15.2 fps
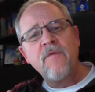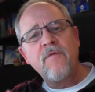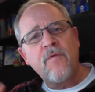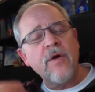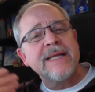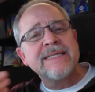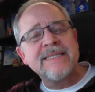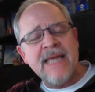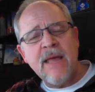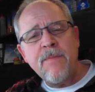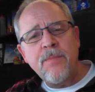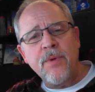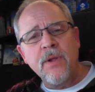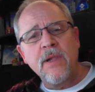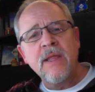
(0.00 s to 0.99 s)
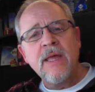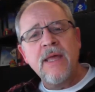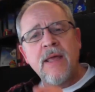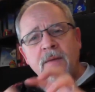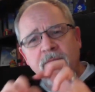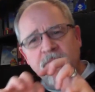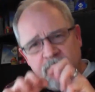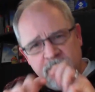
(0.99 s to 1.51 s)
For example,
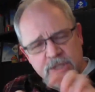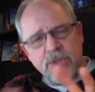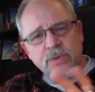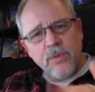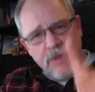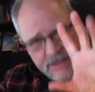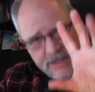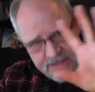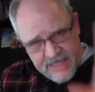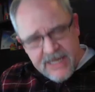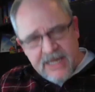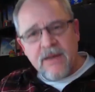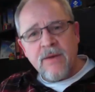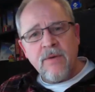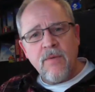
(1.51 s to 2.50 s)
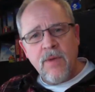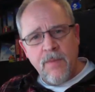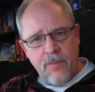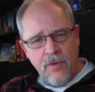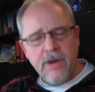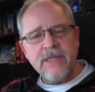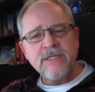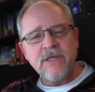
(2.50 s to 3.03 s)
visuals in
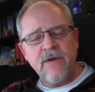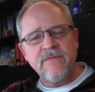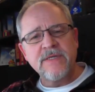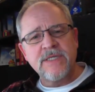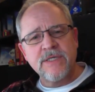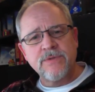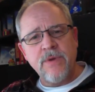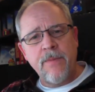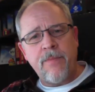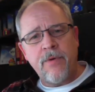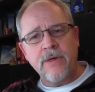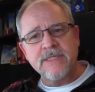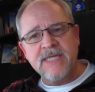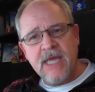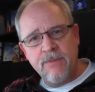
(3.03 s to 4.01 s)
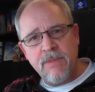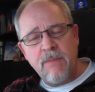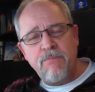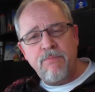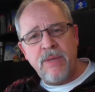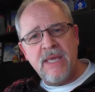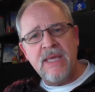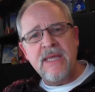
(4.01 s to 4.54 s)
reporting services reports can be
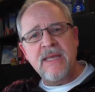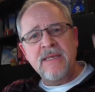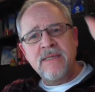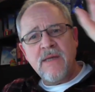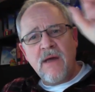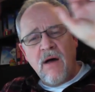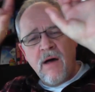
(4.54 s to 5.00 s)
pinned